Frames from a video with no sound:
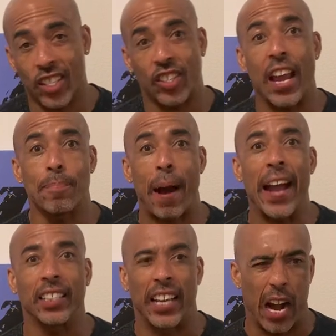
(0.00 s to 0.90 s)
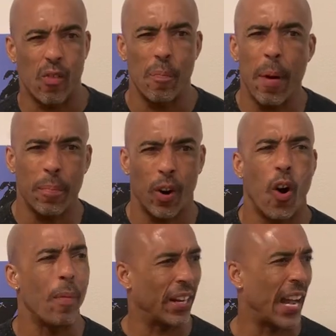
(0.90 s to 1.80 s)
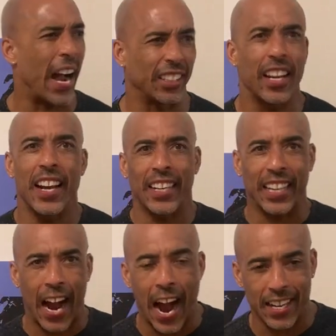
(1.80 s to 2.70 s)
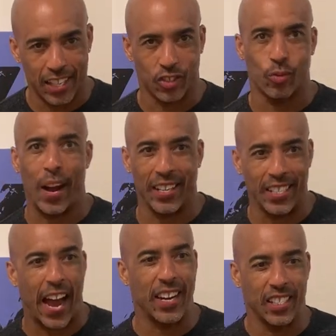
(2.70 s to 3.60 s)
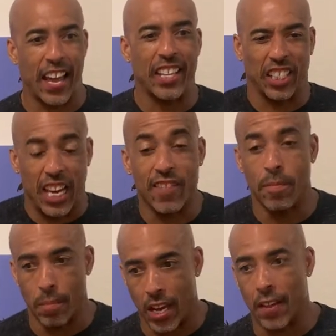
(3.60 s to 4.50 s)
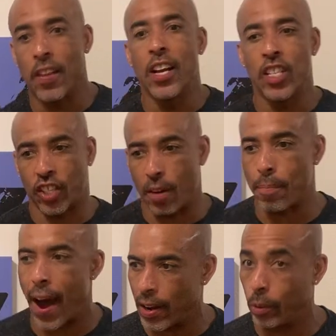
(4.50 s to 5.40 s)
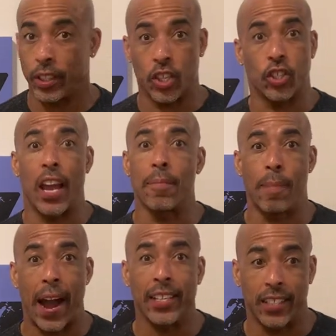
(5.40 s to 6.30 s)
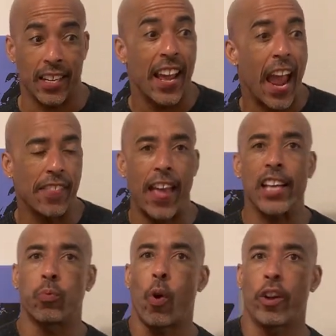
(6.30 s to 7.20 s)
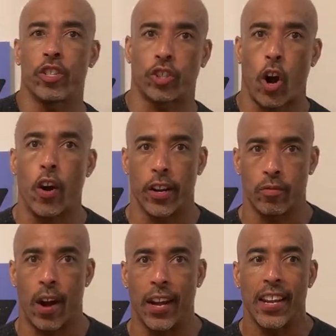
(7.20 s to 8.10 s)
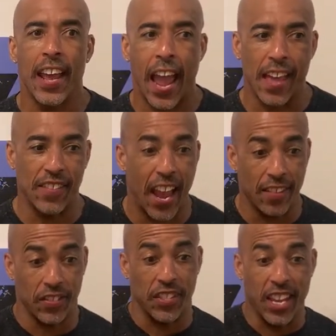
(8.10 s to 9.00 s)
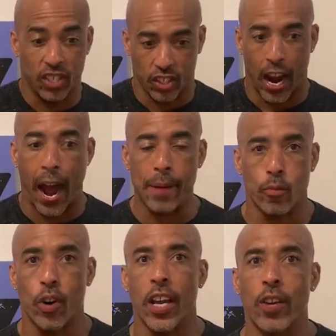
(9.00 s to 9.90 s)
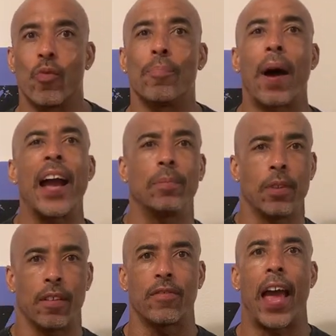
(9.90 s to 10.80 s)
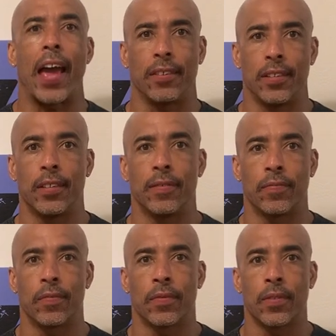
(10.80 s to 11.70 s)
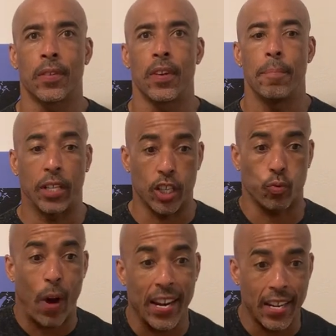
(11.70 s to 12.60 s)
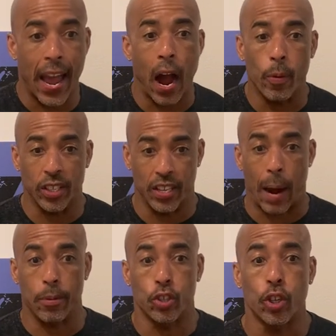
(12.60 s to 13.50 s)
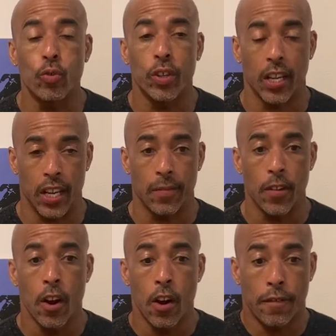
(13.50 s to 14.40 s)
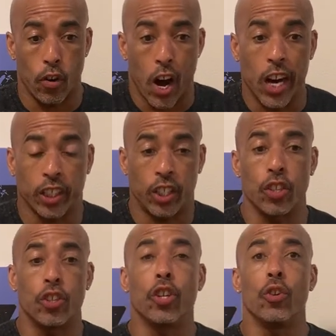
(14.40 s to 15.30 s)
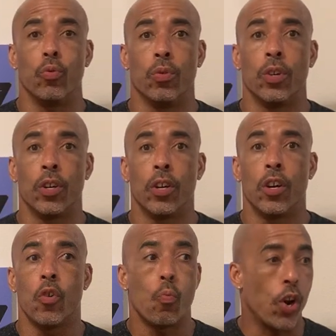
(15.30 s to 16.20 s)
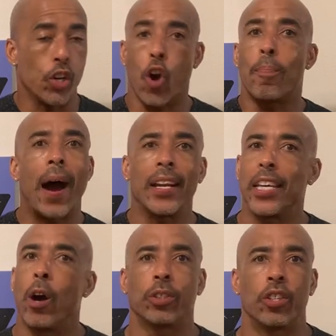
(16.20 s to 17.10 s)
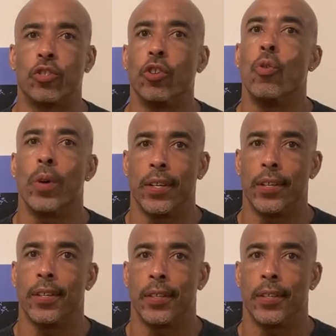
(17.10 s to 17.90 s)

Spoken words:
The same mindset. I remember, oh my gosh, God is great. God has given me somebody with the same mindset. And that's where it started, right? And this time we're in reminds me of that. Because right now is an opportunity for us to do what nobody else is doing.